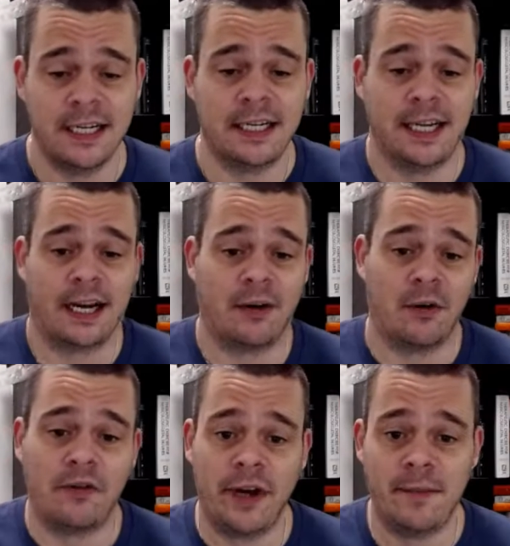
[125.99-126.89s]
I don't know
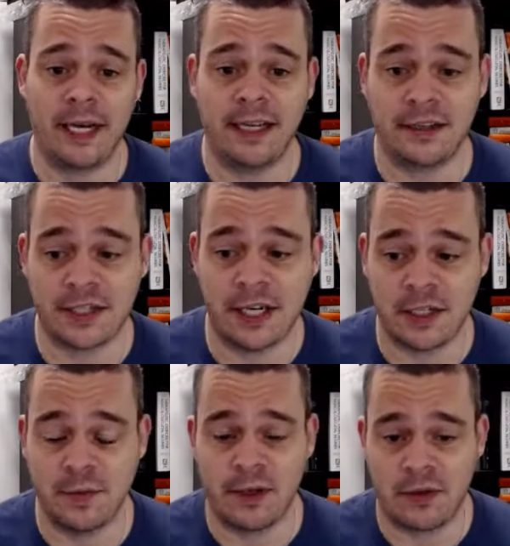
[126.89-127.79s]
if anybody else
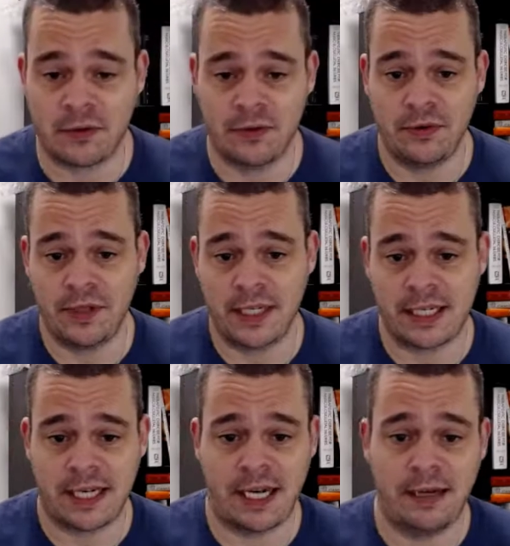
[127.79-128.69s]
has been through the
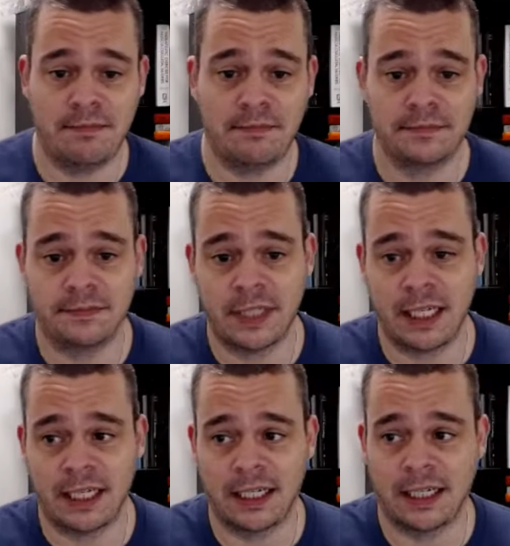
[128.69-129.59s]
same
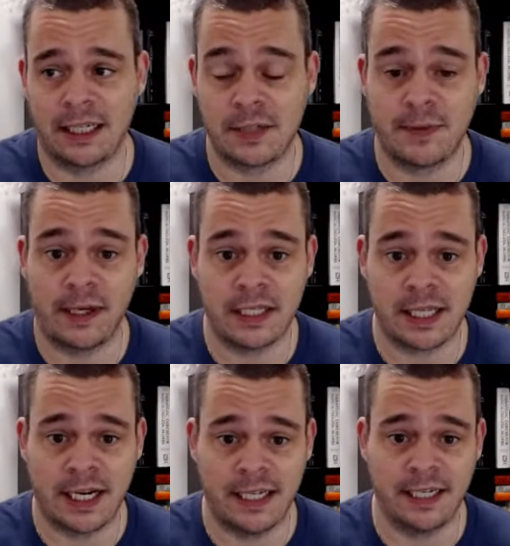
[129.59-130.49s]
experience
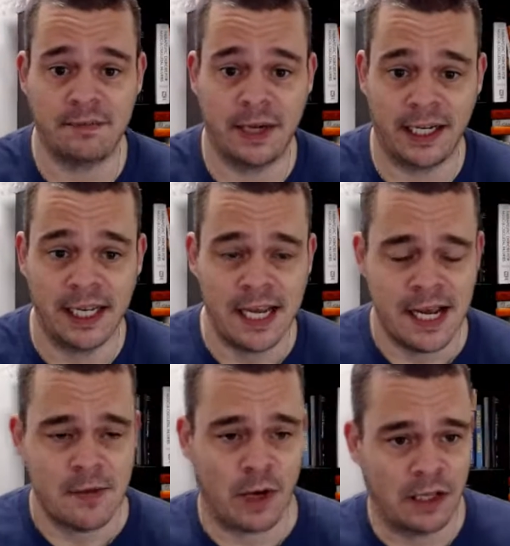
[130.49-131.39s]
that I did, but
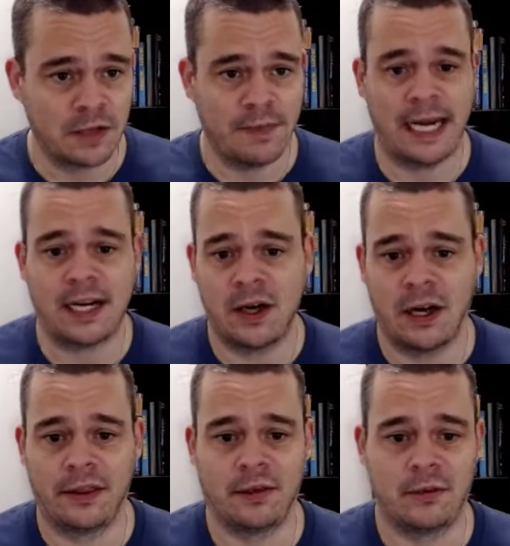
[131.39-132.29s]
when I look back on
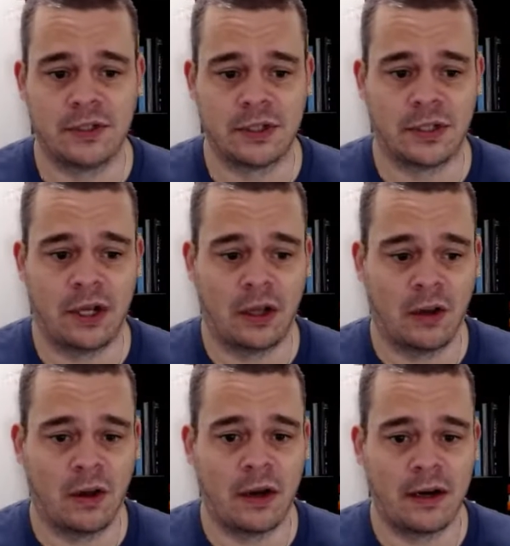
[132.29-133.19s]
it, there was a
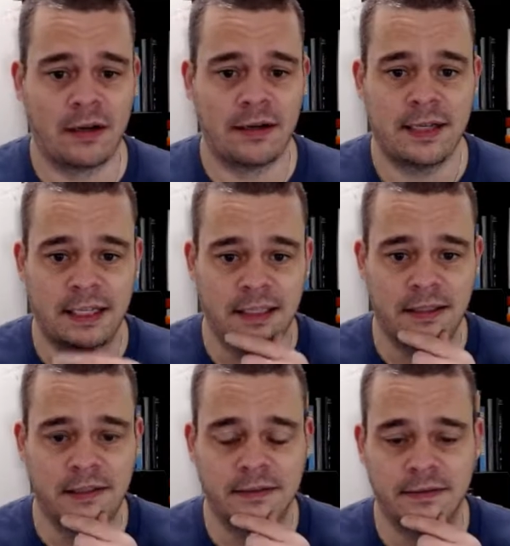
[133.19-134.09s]
lot
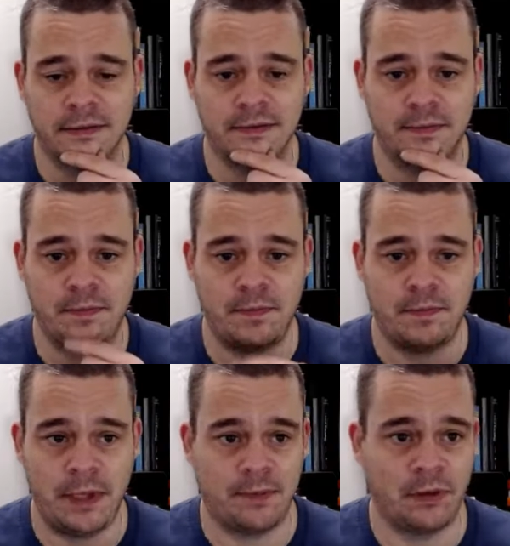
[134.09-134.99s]
of
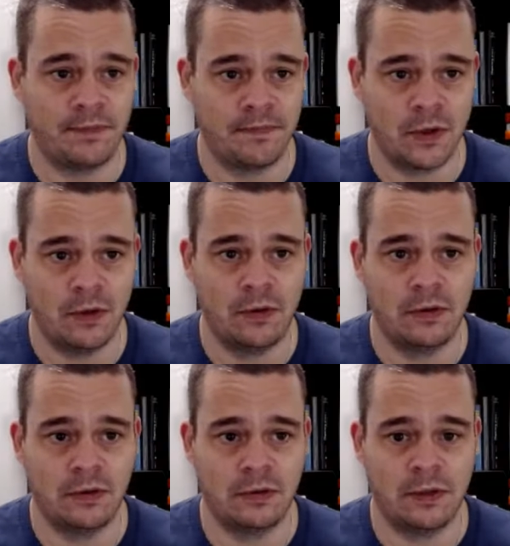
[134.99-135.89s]
people
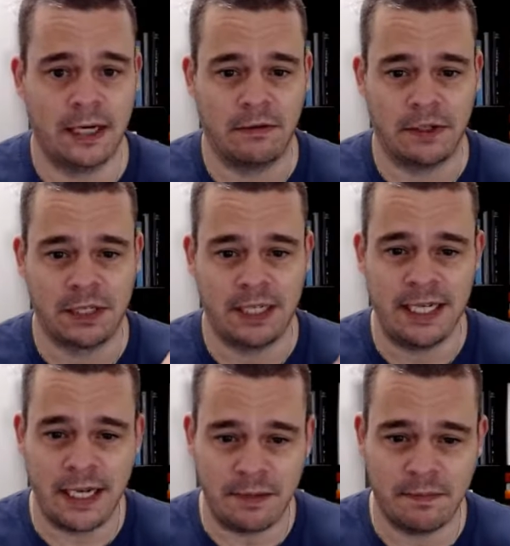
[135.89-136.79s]
who I was
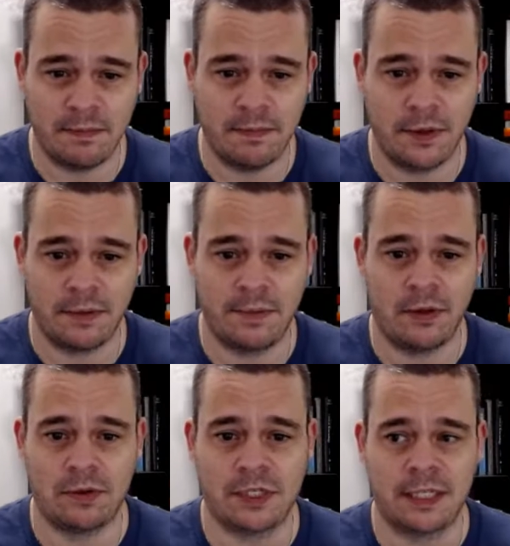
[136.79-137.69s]
seeing put
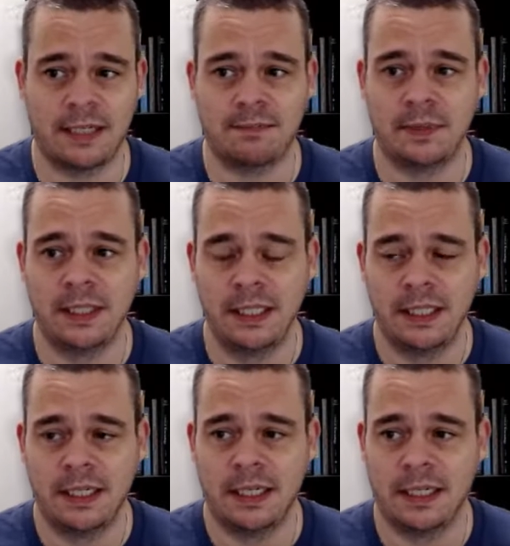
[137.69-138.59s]
posts up
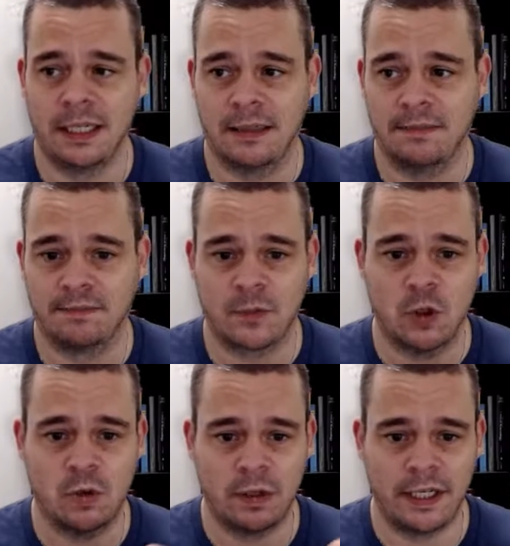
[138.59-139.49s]

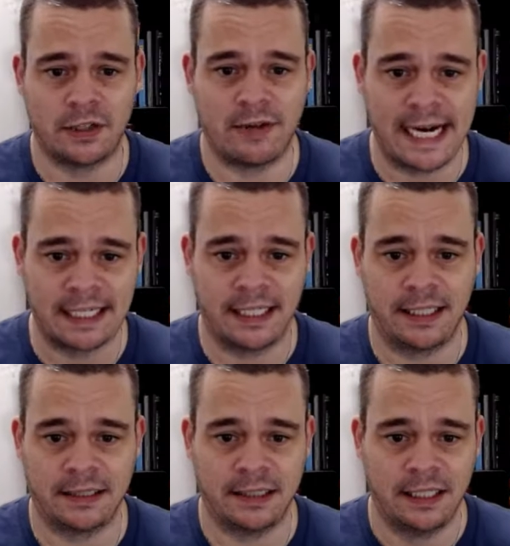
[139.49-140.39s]
who were
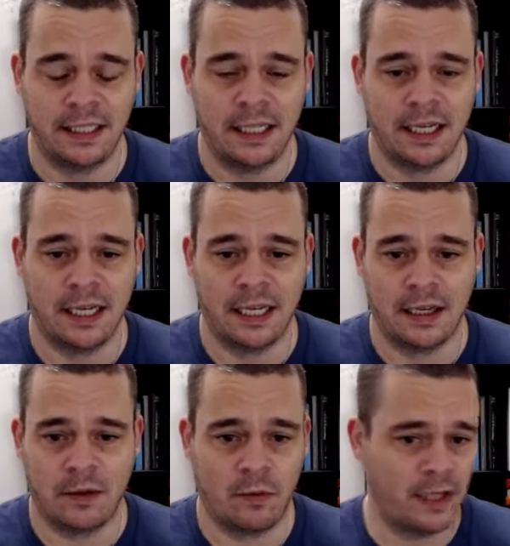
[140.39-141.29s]
interacting
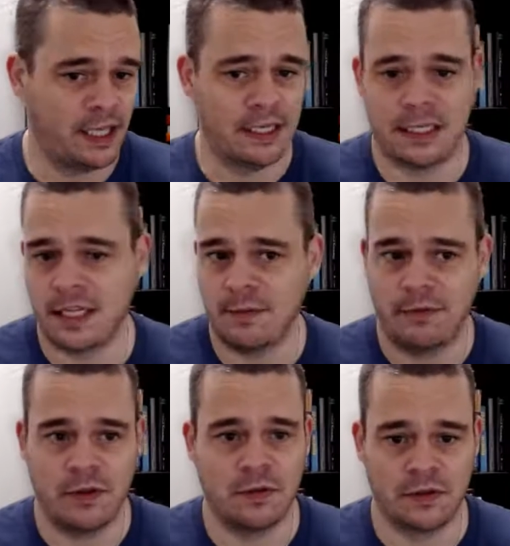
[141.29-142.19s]
within some
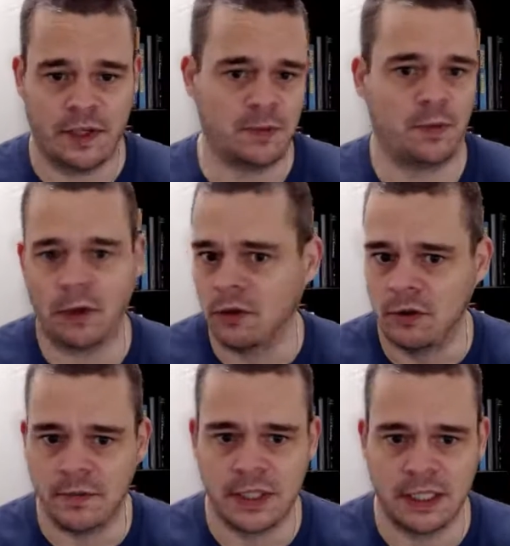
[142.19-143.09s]
of those Facebook
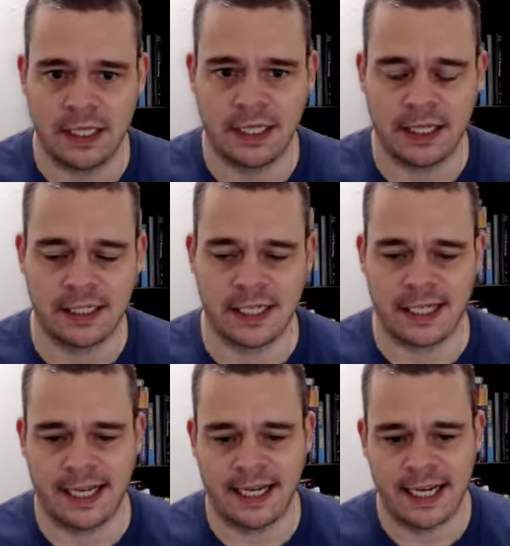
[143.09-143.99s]
groups and things like
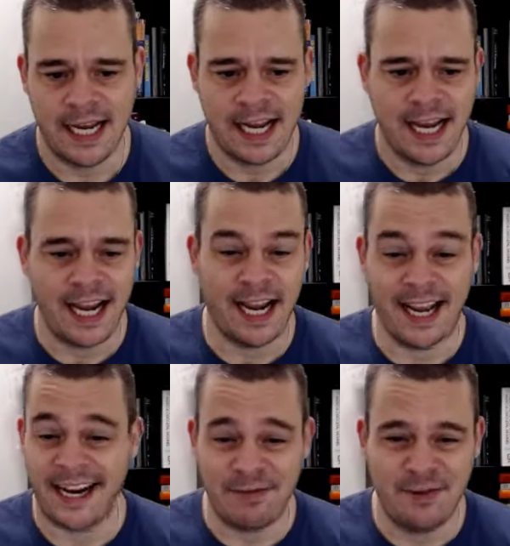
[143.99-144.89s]
that.
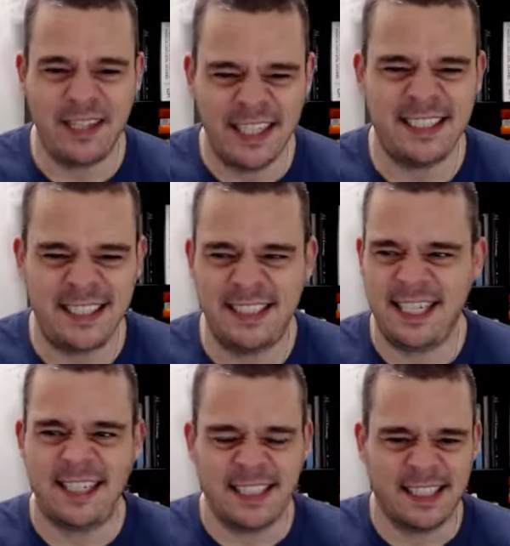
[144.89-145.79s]
And I really
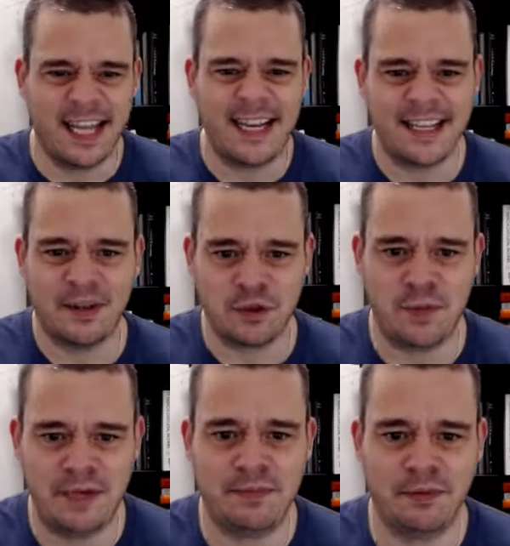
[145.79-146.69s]
didn't like those
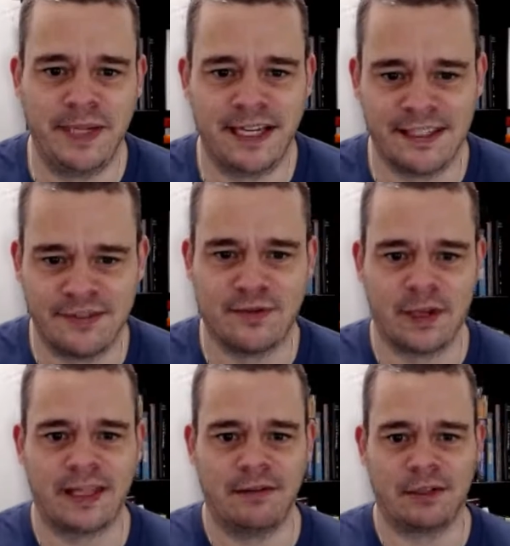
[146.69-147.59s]
people because of
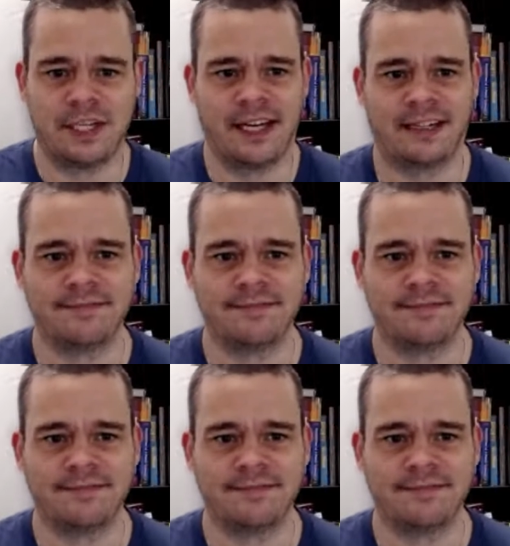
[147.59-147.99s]
what they were saying.